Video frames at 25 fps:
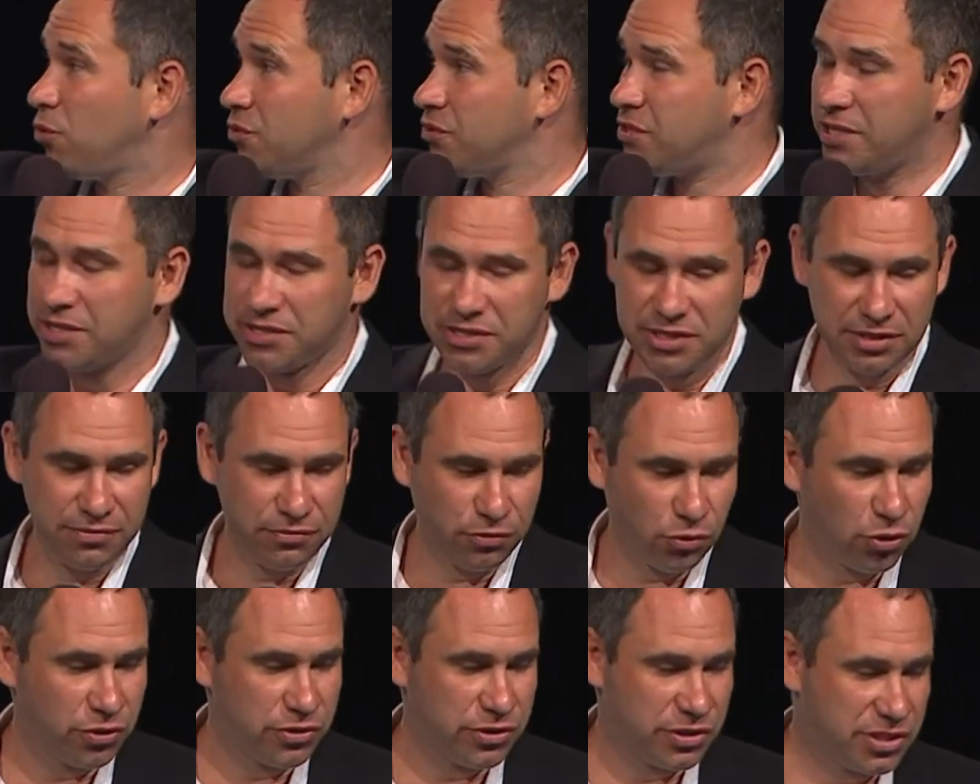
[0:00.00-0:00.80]
on
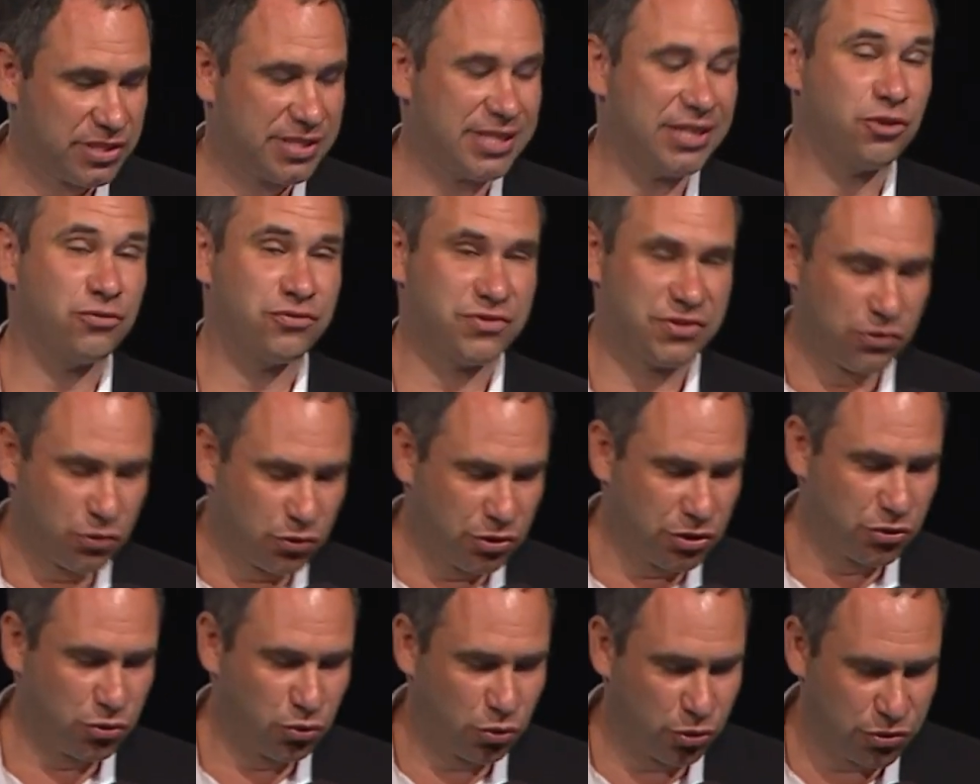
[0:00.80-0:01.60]
64 instead of
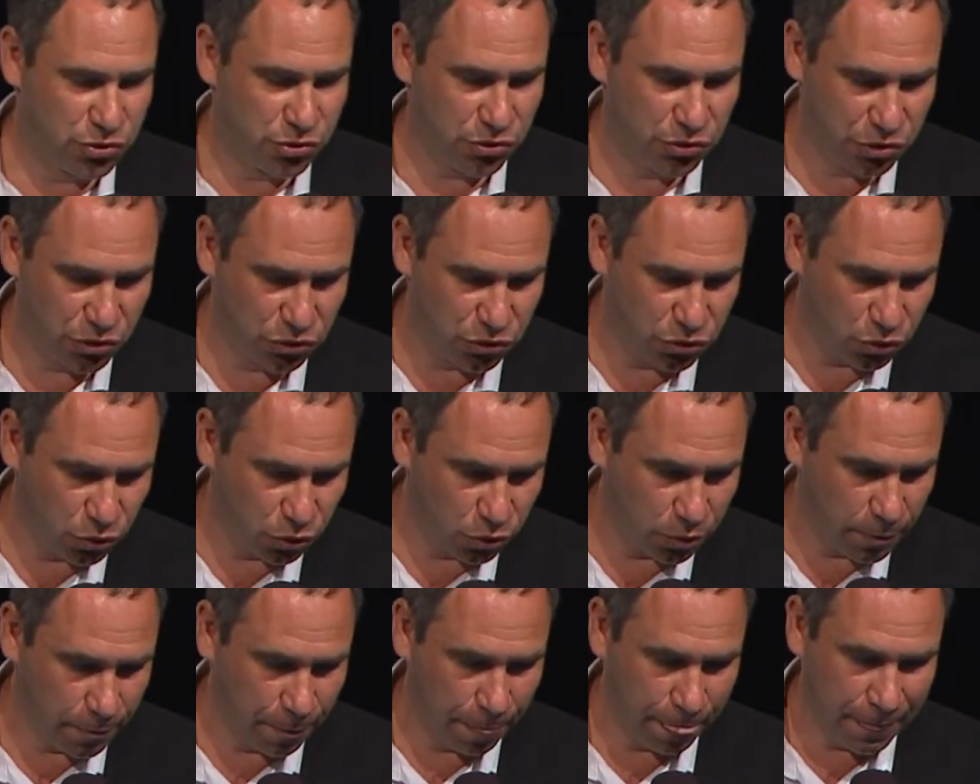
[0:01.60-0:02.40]
32 on
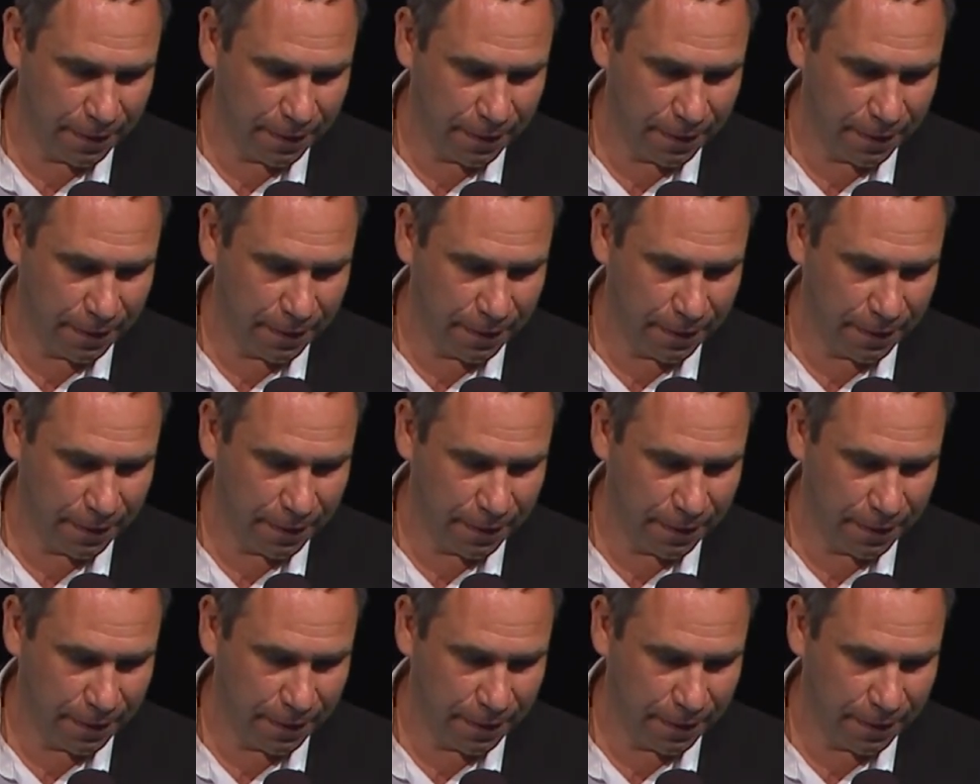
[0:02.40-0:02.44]
32.